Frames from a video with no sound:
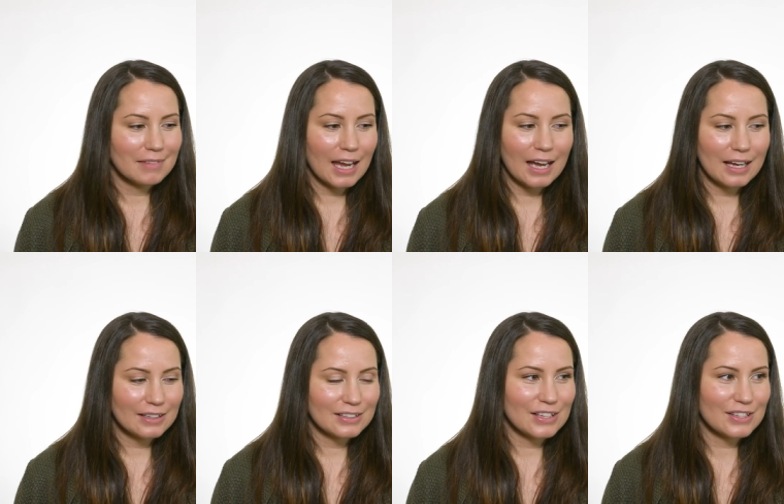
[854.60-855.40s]
yeah,
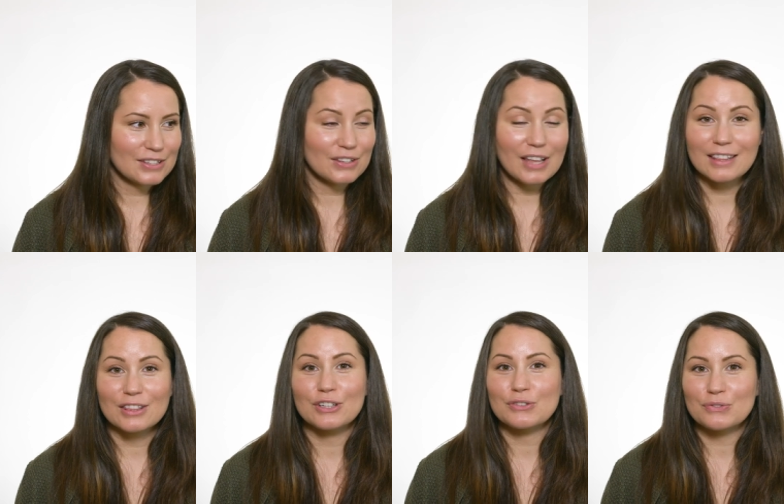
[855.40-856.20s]
so
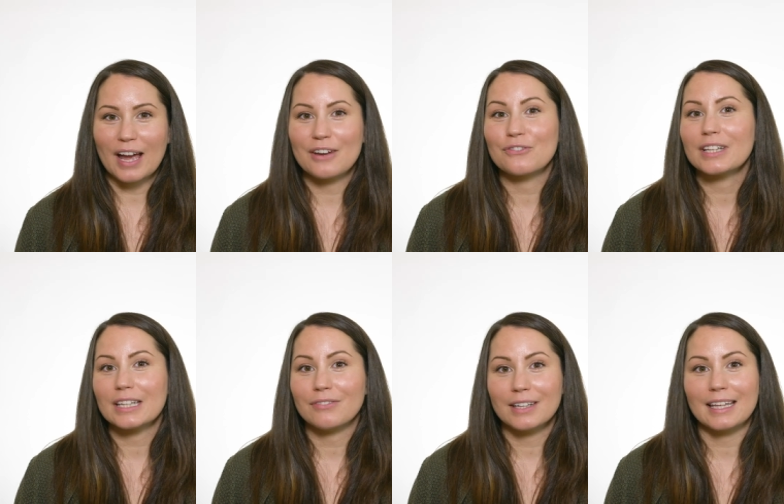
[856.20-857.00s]
there's, I
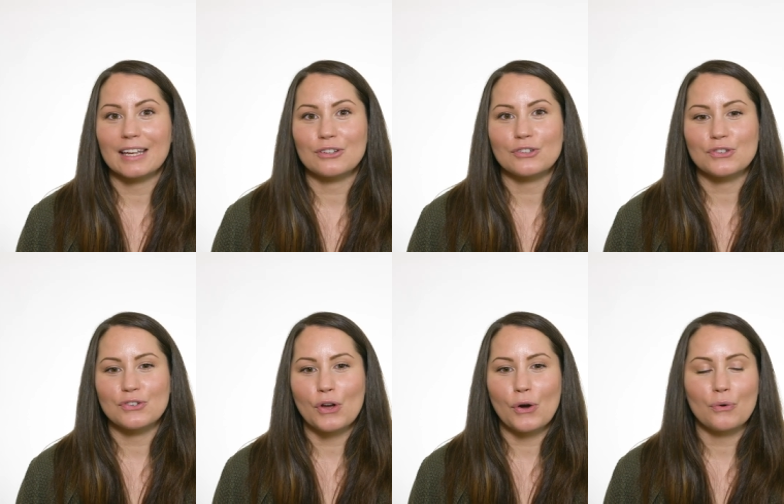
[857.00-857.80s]
really feel like there's
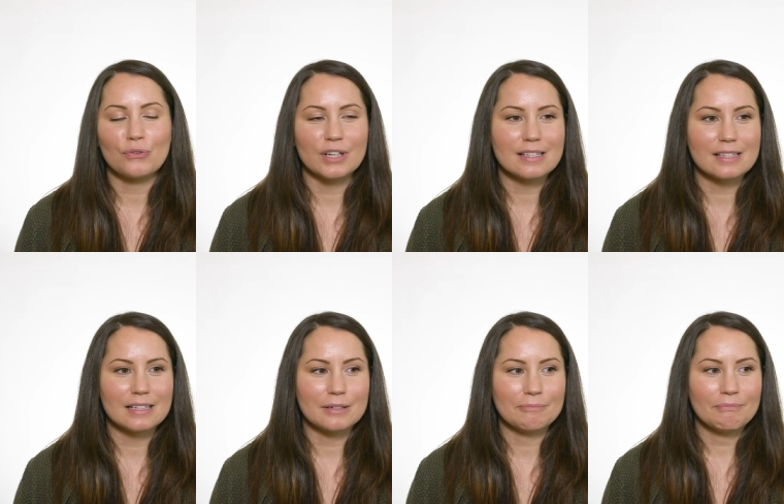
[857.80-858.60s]
no
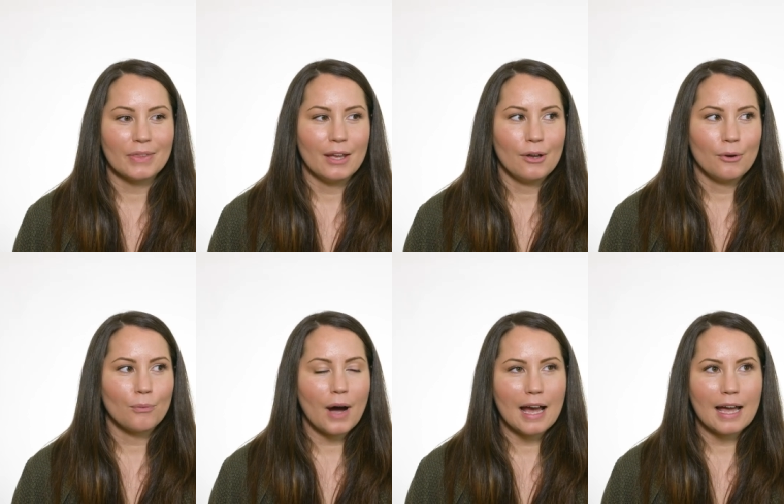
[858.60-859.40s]
reason
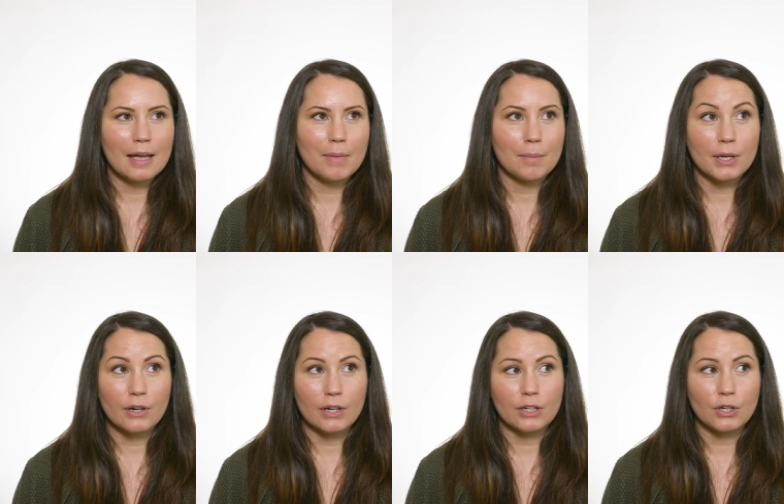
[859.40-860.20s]
why my
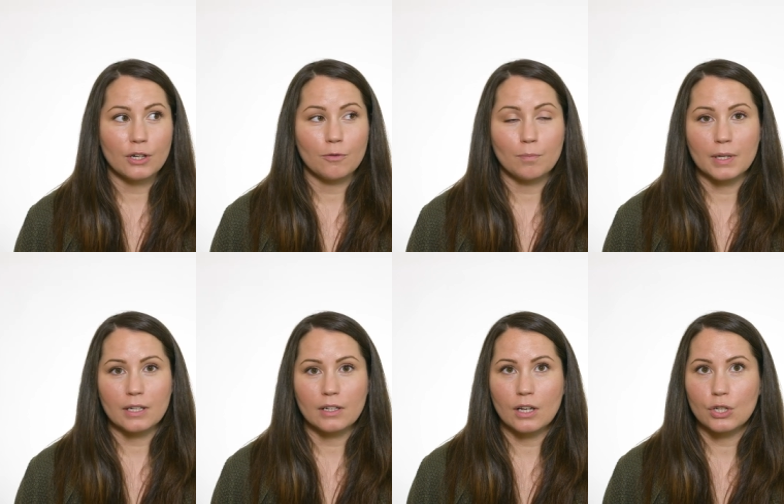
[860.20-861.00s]
period could have
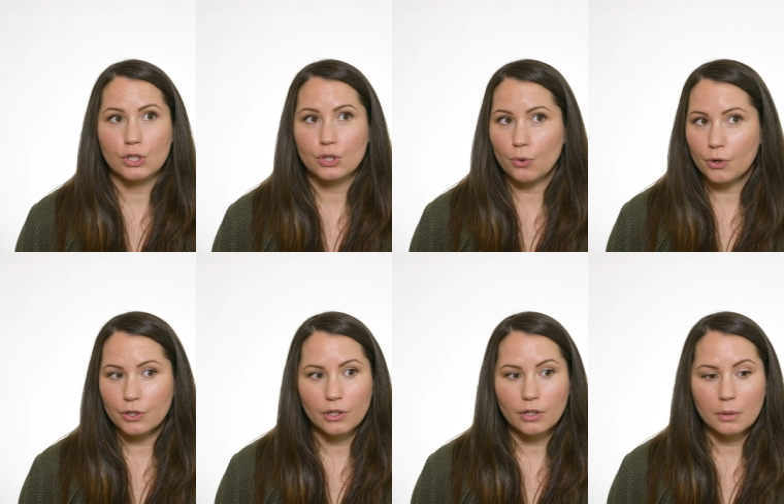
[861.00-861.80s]
been
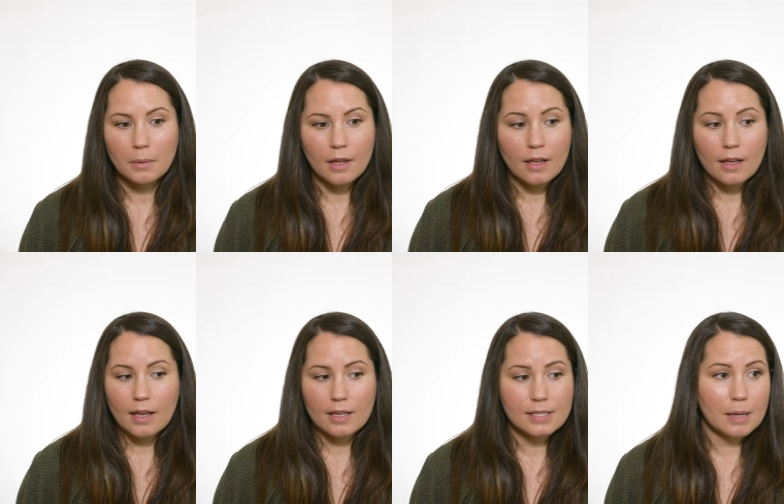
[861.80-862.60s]
shorter,
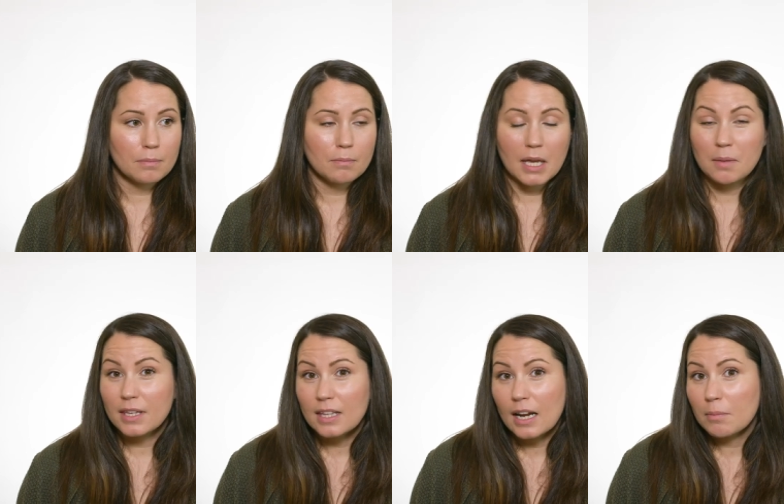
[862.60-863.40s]
except
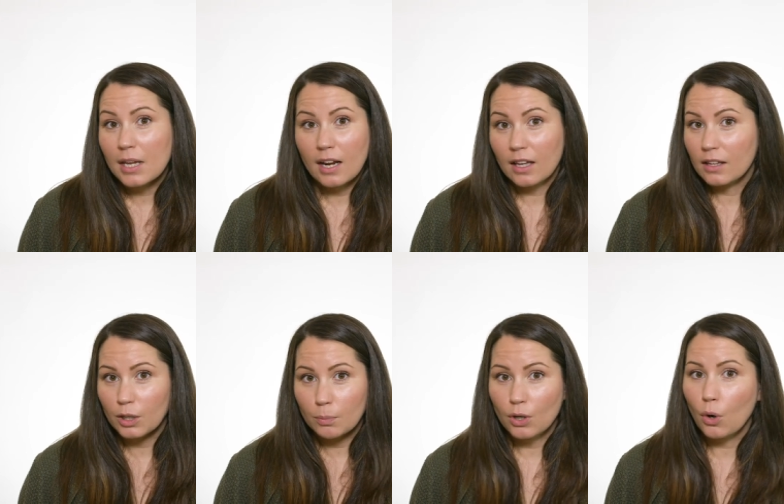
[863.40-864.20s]
maybe that I'm getting a
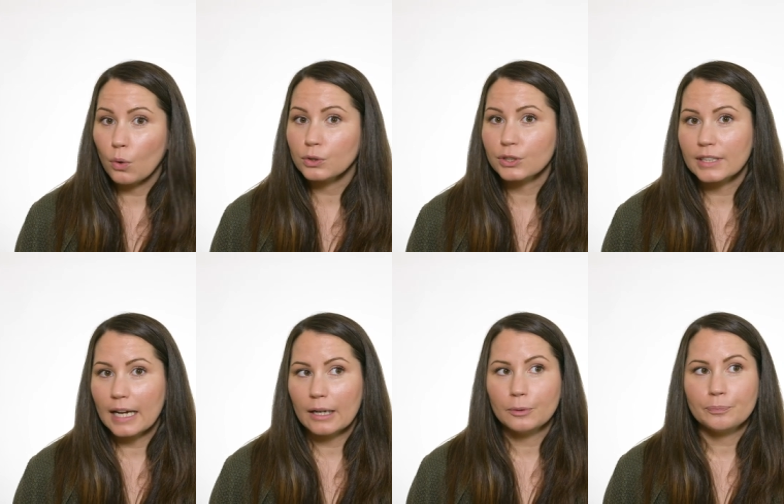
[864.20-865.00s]
little bit older
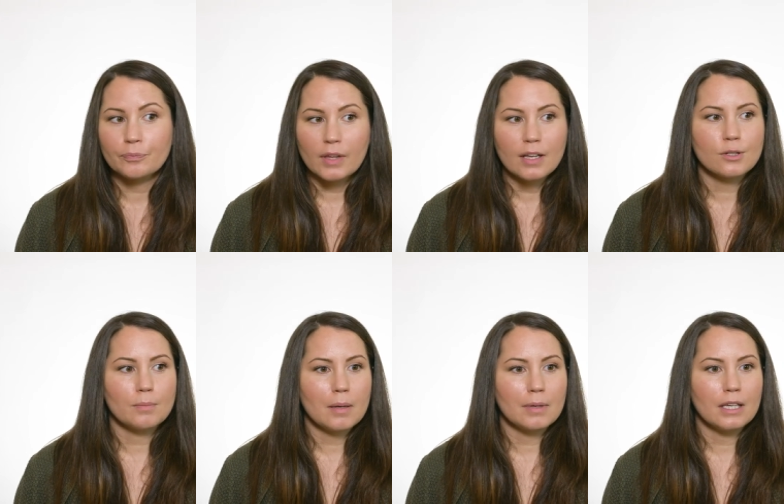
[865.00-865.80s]
now. So
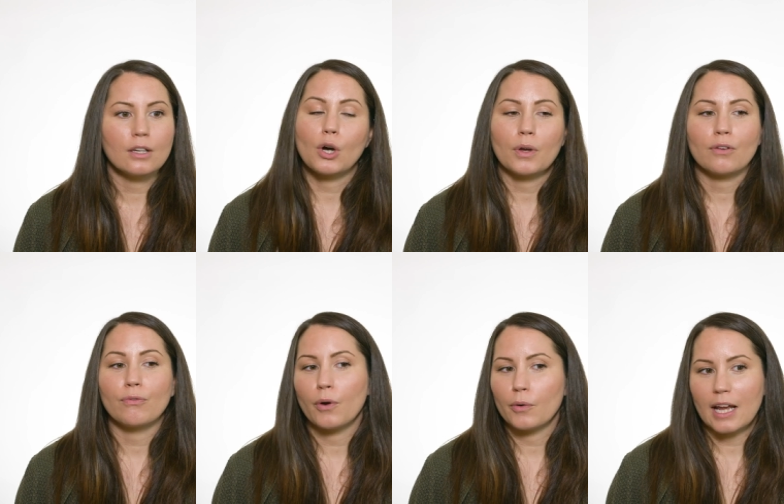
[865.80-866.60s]
maybe going
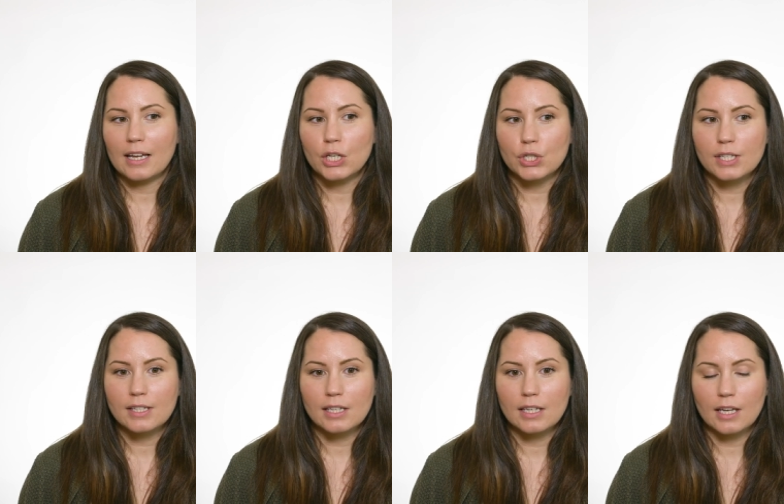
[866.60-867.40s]
forward, I can just
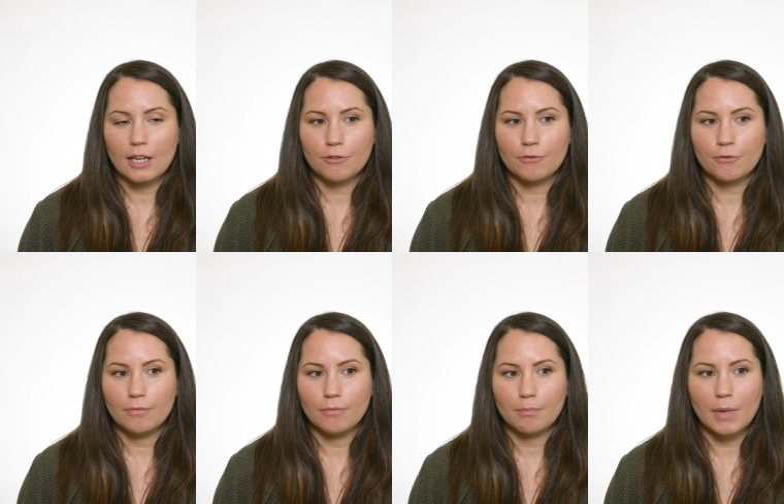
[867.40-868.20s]
see if
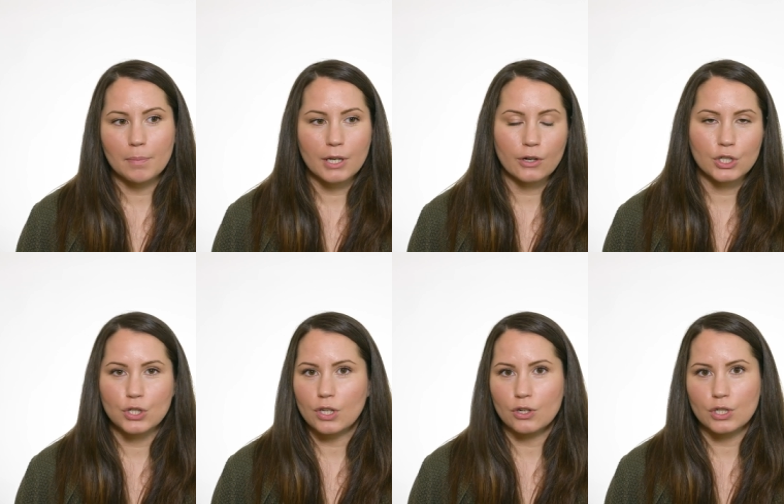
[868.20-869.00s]
my
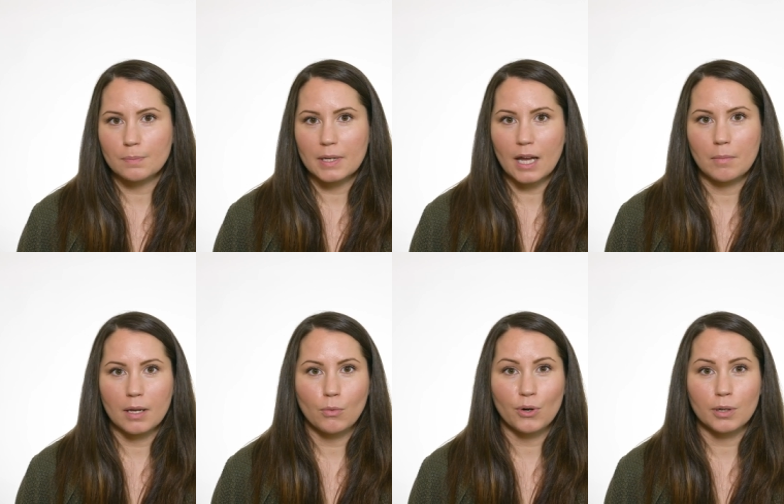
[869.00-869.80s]
periods are just
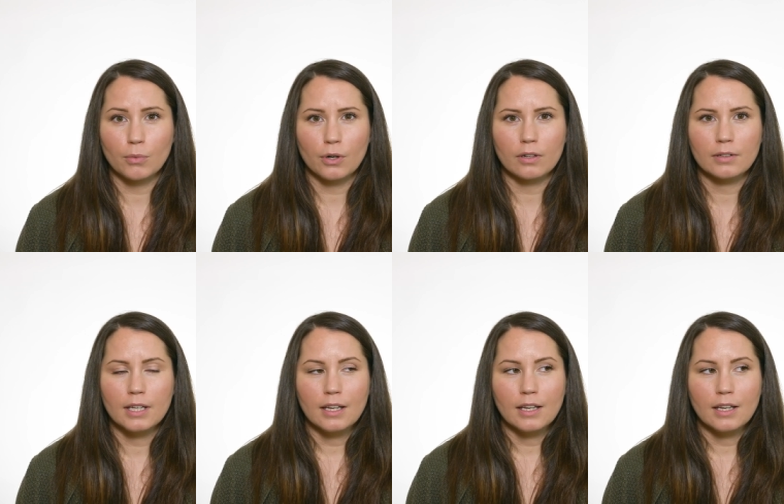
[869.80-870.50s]
becoming more and more